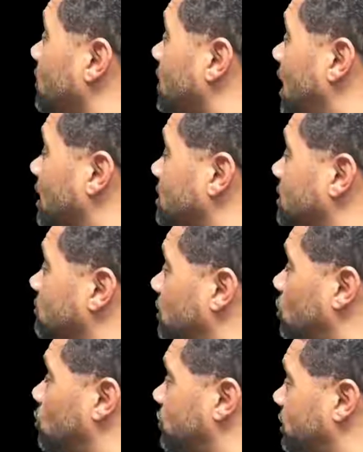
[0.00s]
of the cognitive
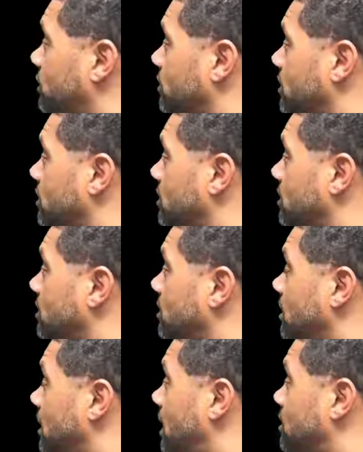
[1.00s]
load theory.
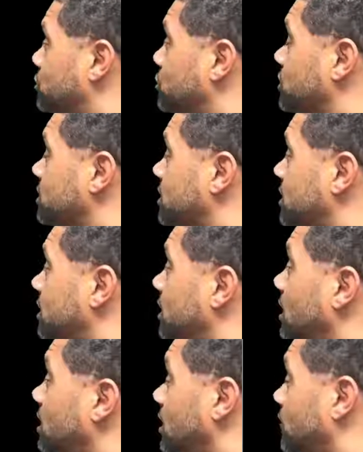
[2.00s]
And as you can see,
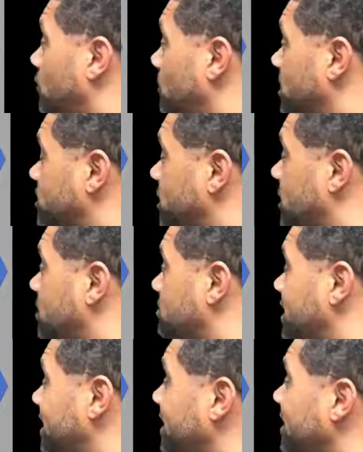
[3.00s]
the information
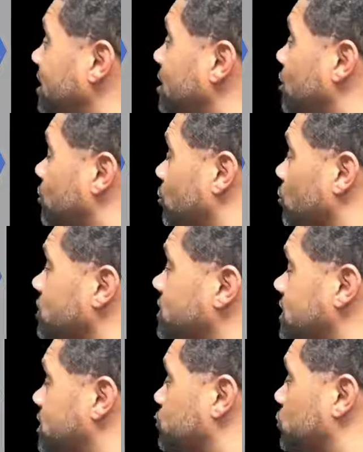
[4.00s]
comes in through the
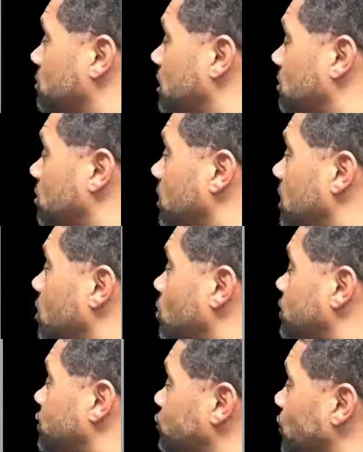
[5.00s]
sensory memory,
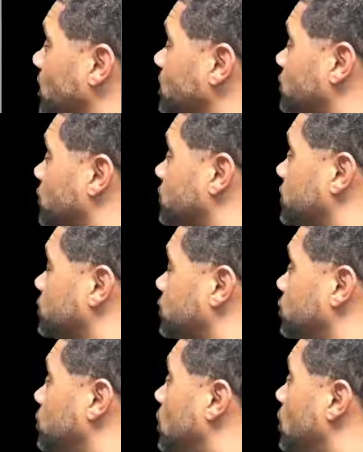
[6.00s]
which transfers it
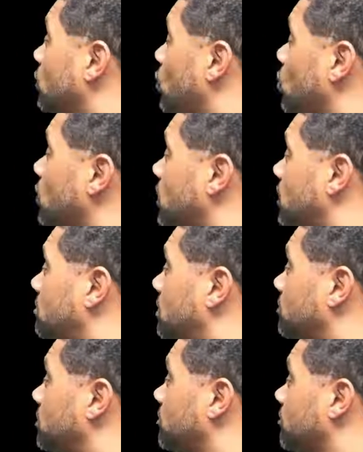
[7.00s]
to the working
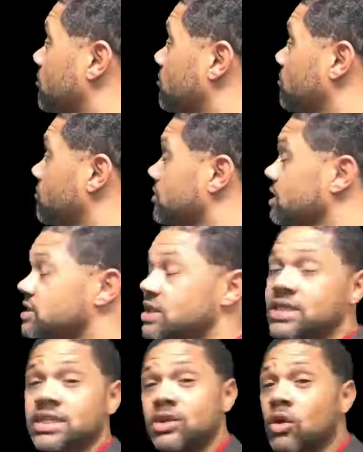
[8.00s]
memory.
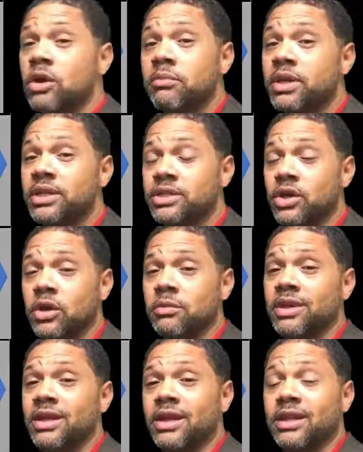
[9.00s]
Since it's already been
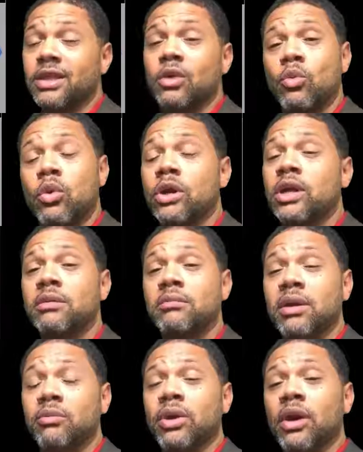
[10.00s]
determined that the working
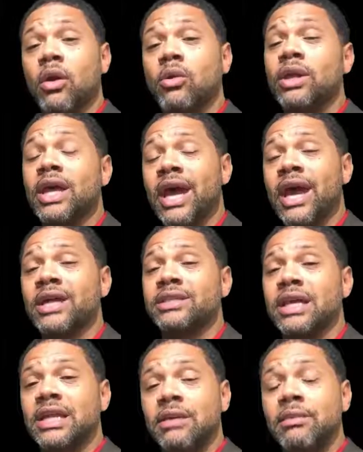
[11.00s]
memory only
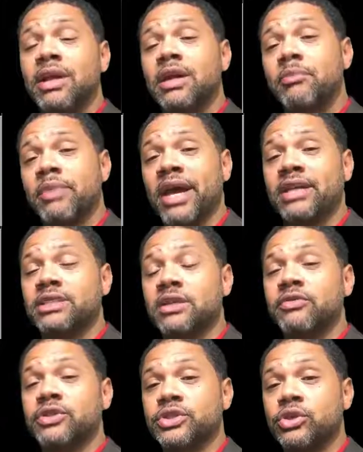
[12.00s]
has a limited
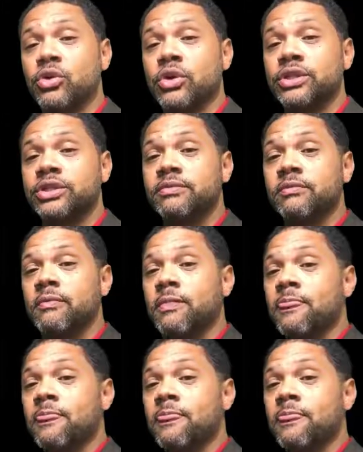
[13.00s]
capacity for storage,